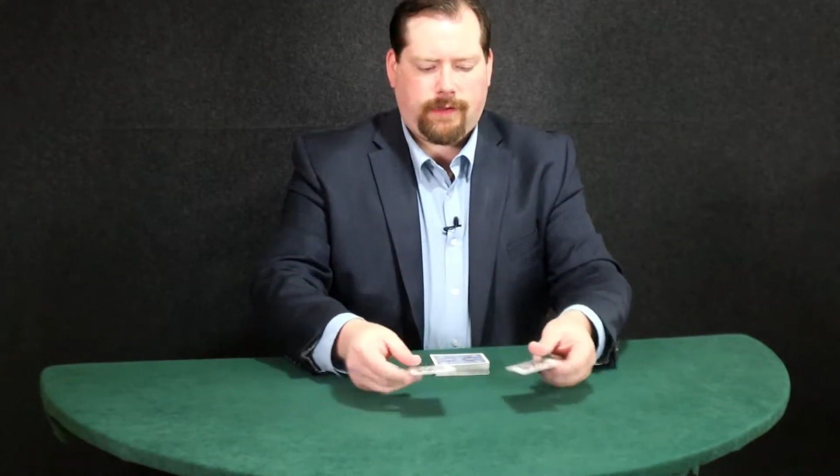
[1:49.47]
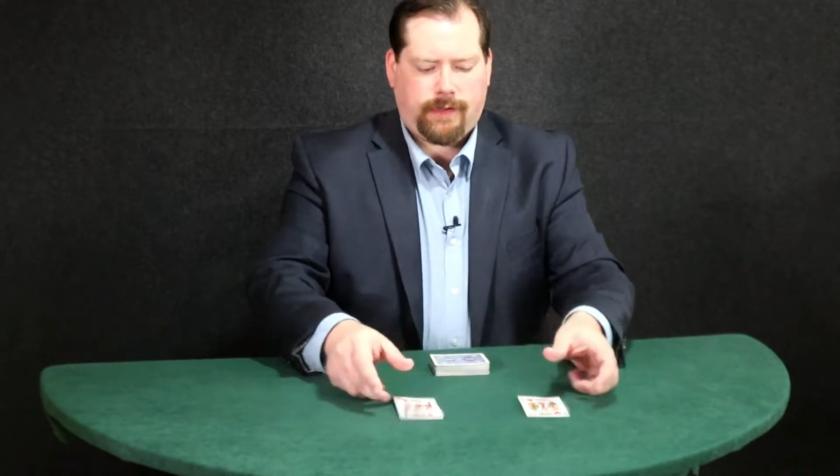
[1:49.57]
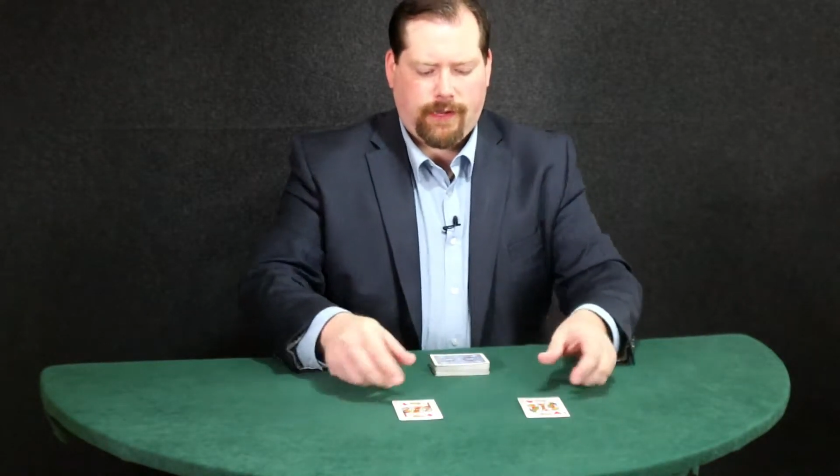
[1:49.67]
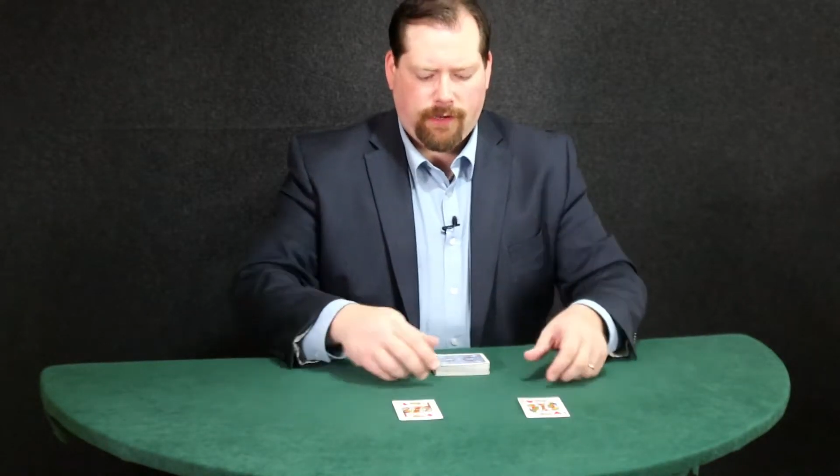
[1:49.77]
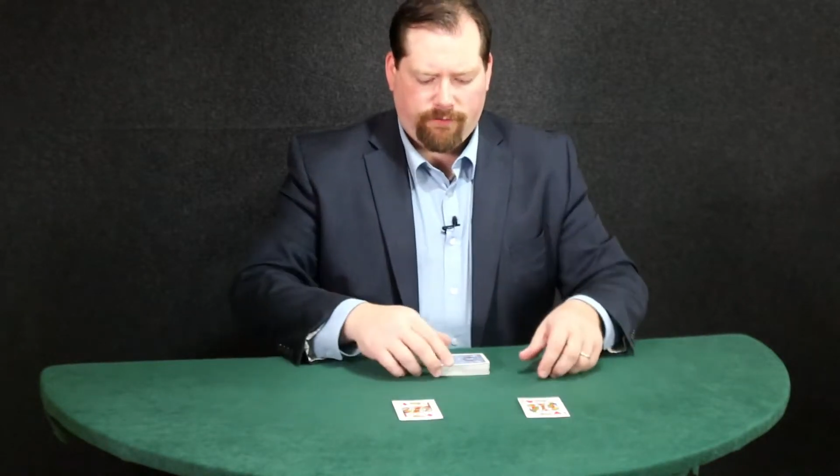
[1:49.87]

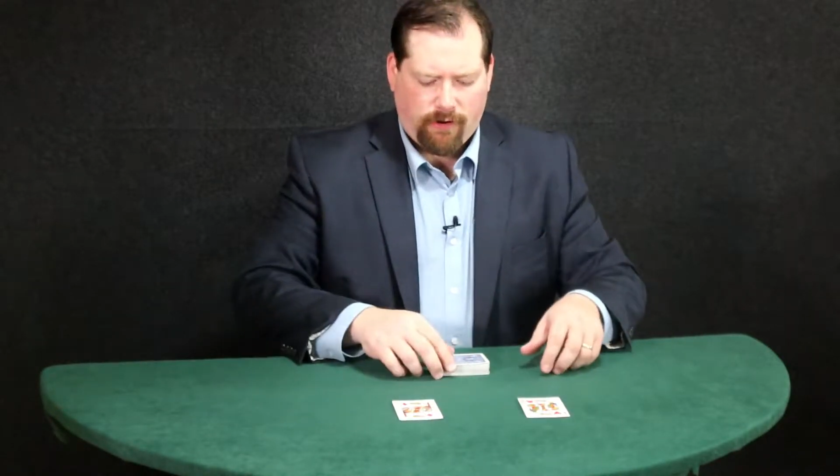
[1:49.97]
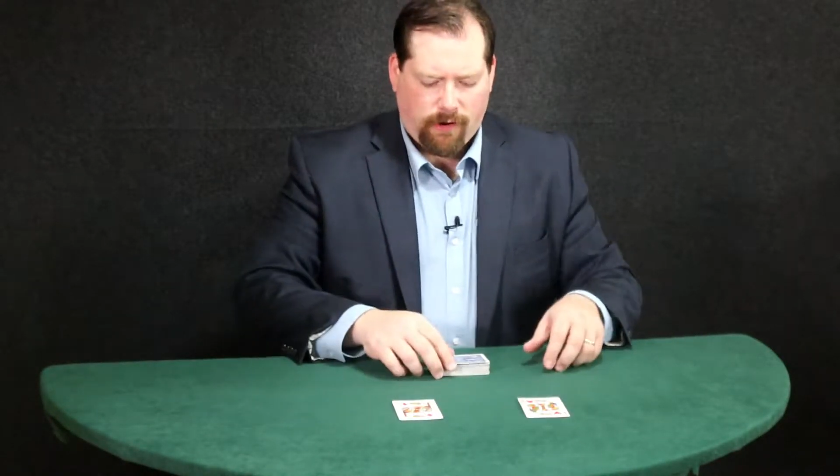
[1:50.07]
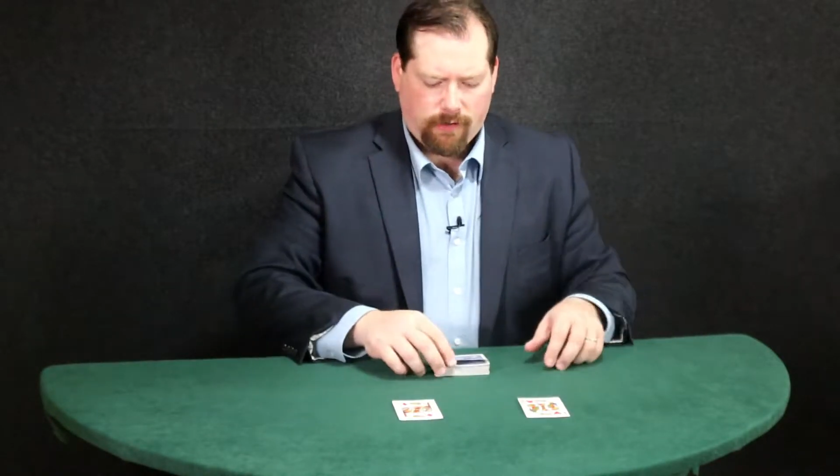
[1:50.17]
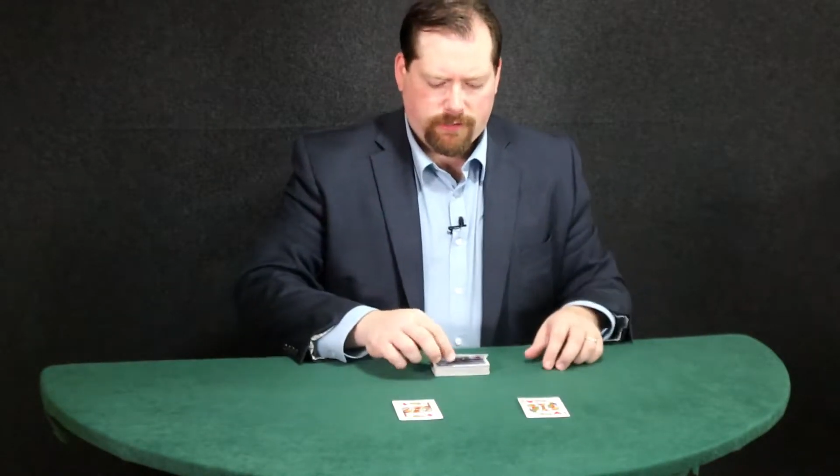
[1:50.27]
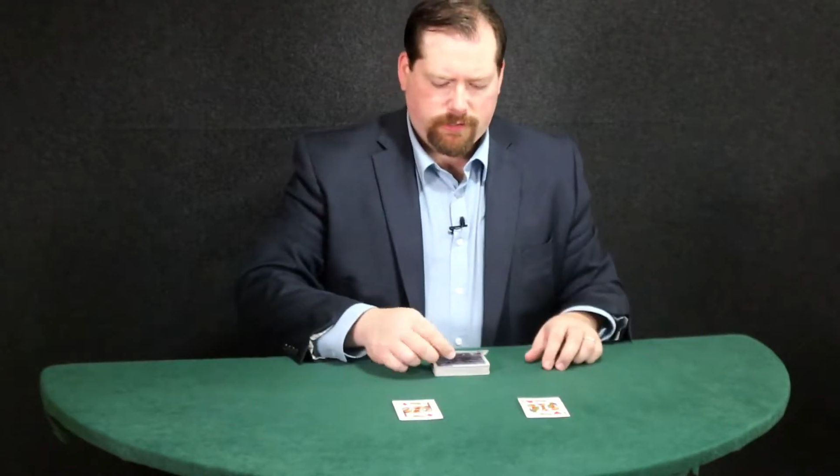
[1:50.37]
king of
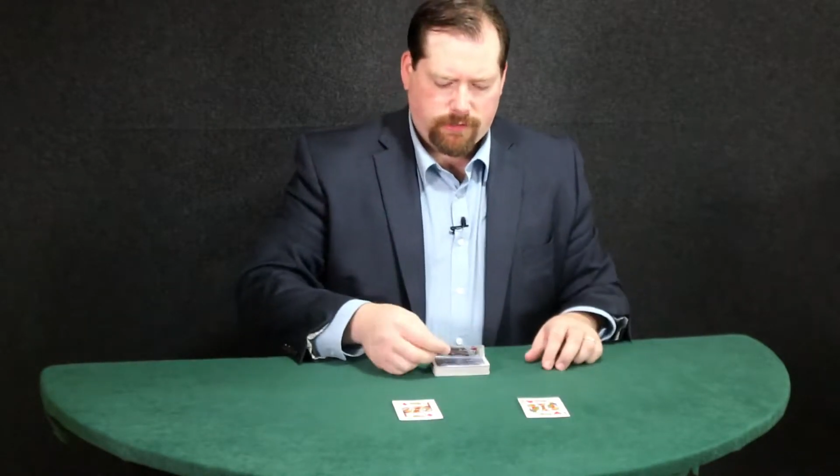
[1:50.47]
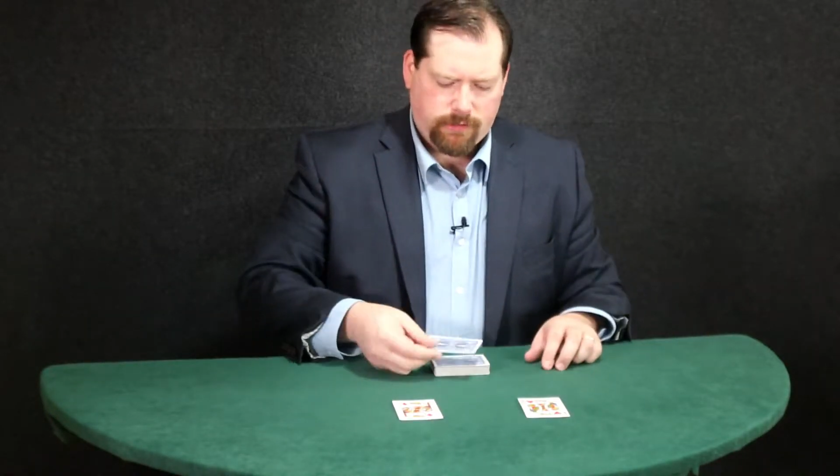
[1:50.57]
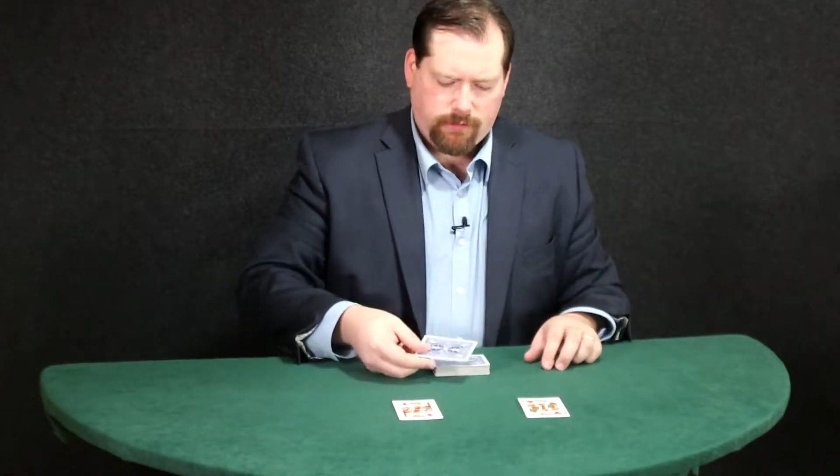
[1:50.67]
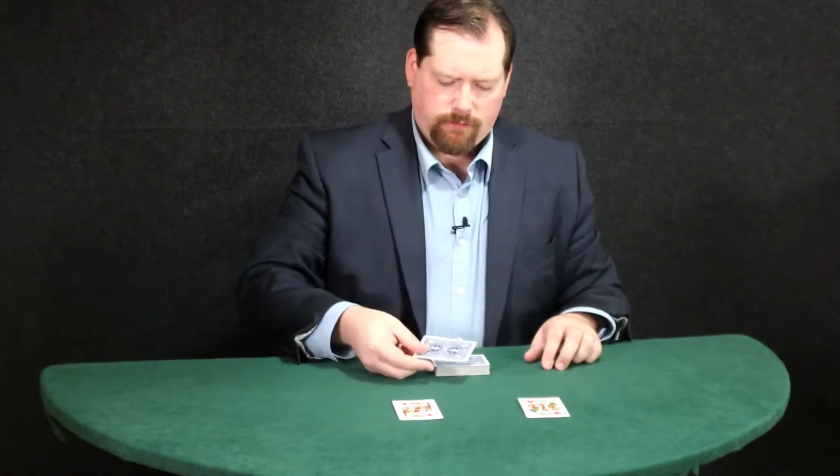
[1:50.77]
hearts